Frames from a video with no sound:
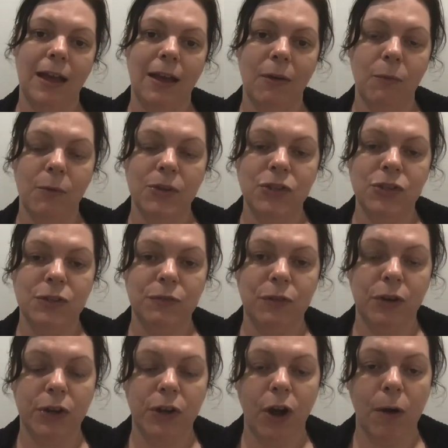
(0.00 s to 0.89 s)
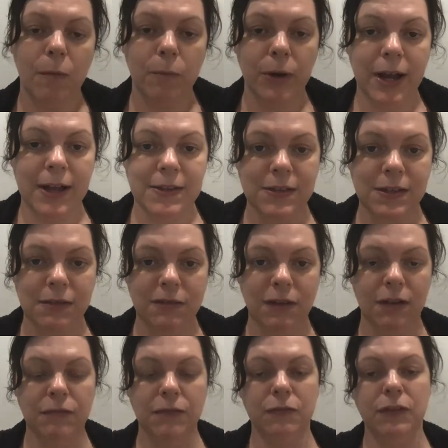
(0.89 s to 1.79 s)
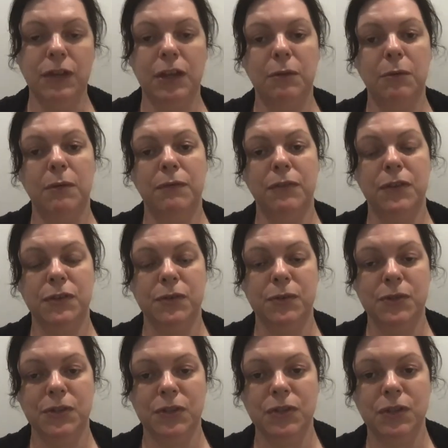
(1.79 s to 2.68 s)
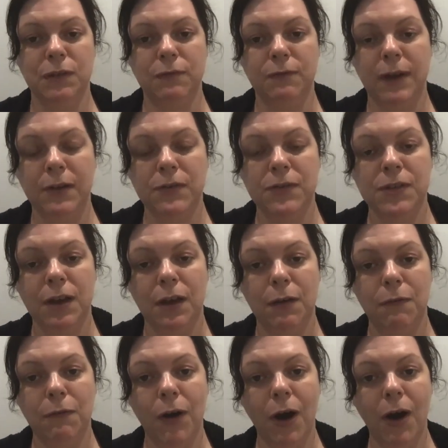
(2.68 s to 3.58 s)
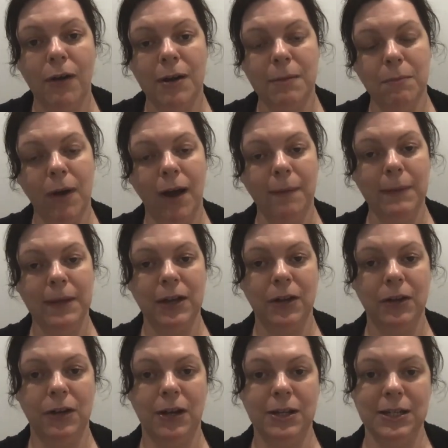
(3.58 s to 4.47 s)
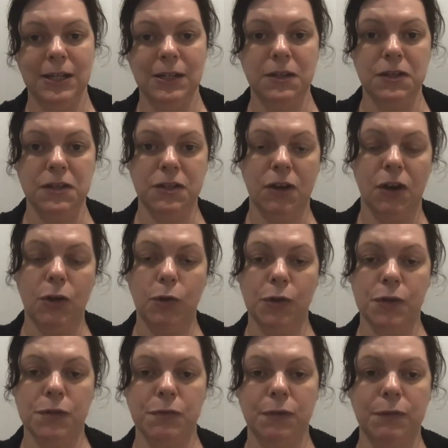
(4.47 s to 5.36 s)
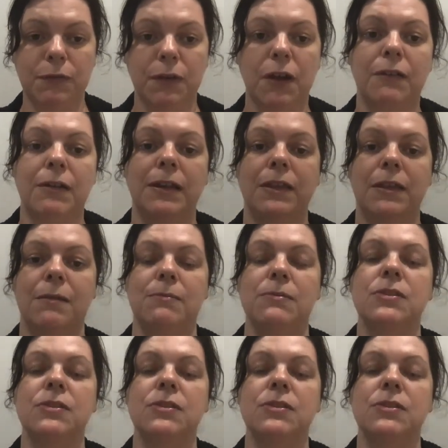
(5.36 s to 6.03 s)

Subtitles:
Once you've got a comprehensive overview of the sources you've found so far, it might be a good idea to start cross-referring them.